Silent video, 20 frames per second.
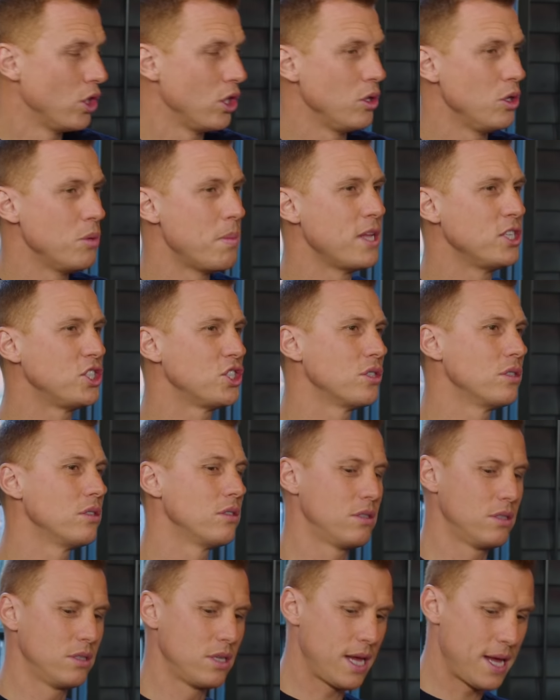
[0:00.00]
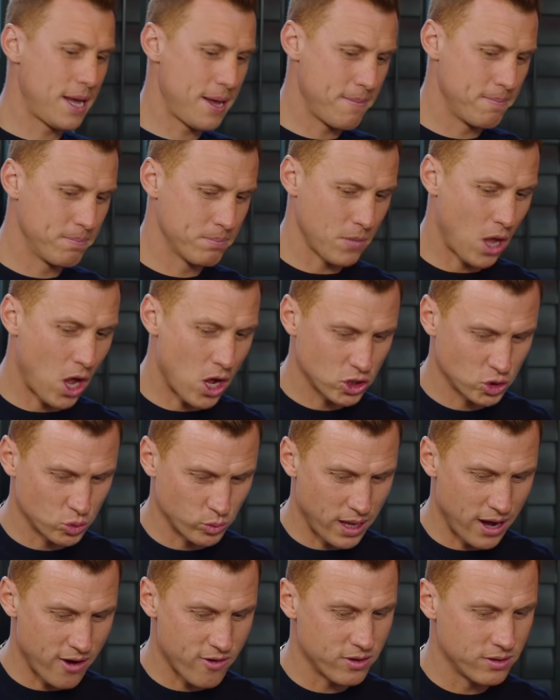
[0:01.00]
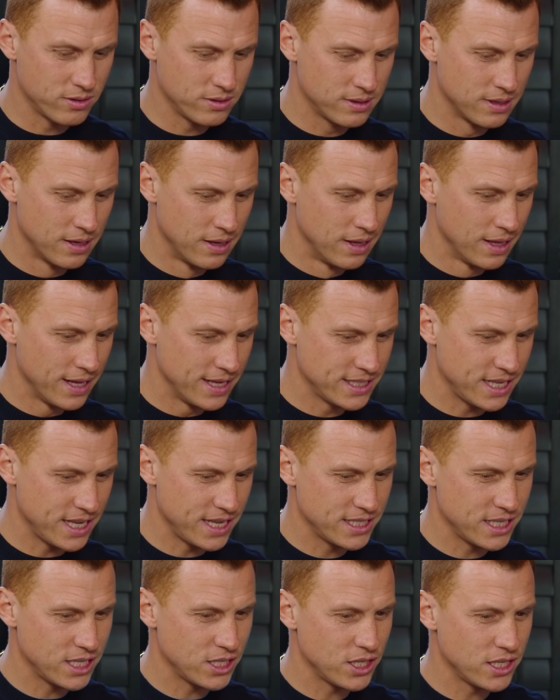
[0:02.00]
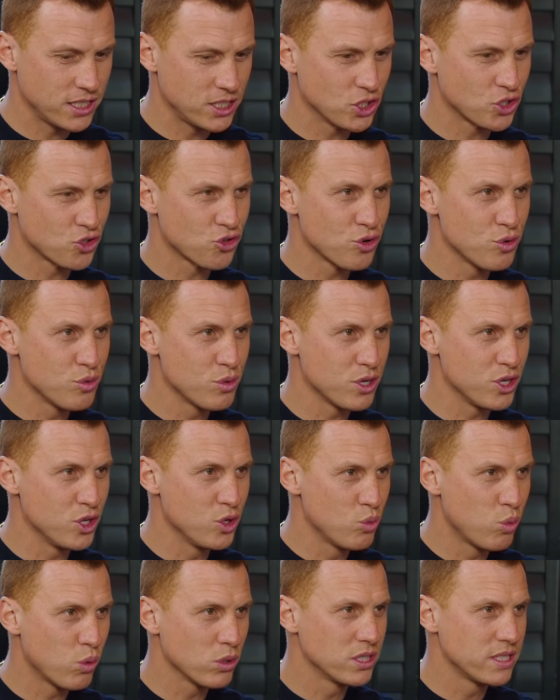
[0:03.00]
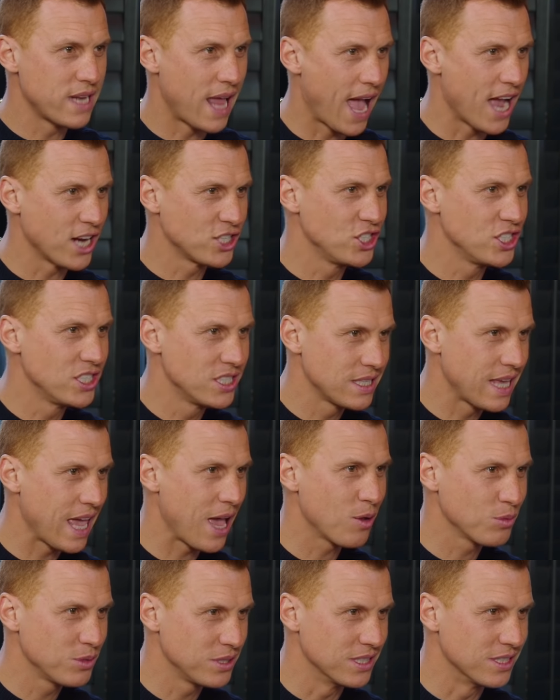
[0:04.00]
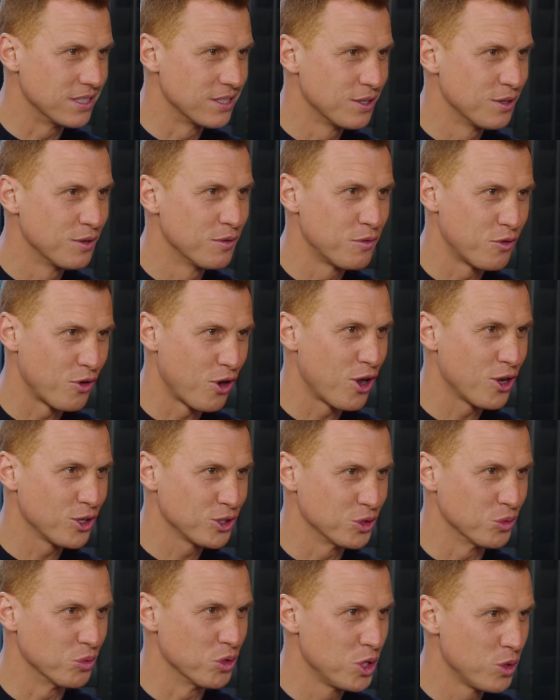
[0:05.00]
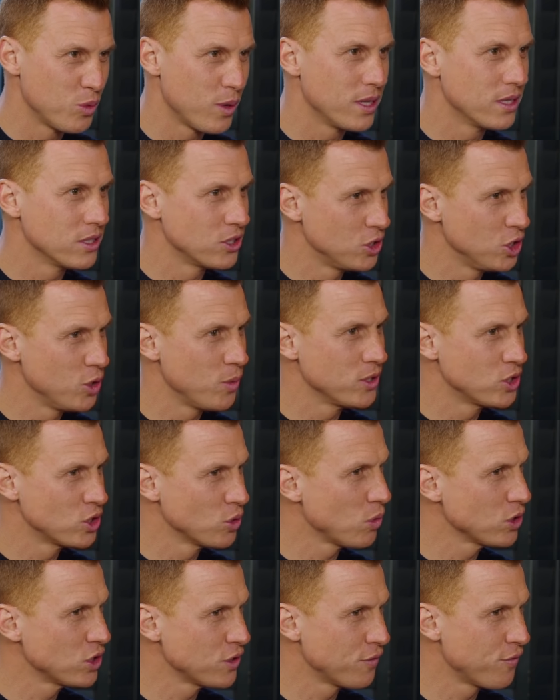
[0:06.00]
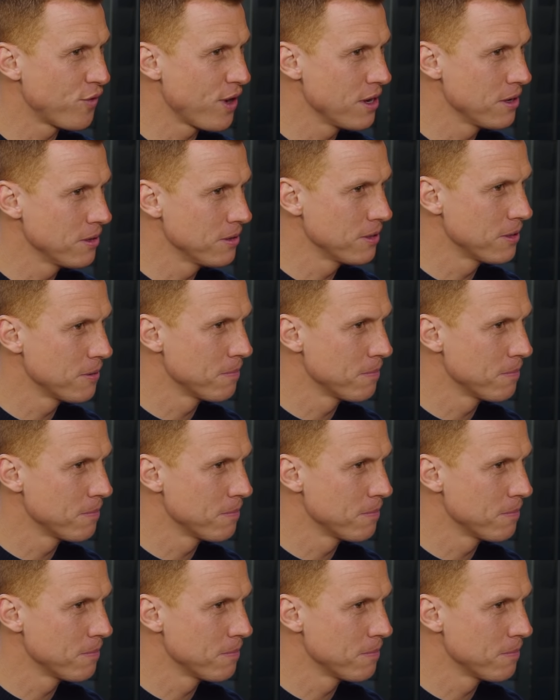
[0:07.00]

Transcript: You mentioned um, Arsenal there, and is it is it is it true that you wasn't actually scouted for Arsenal? Uh, you went you went to watch a friend.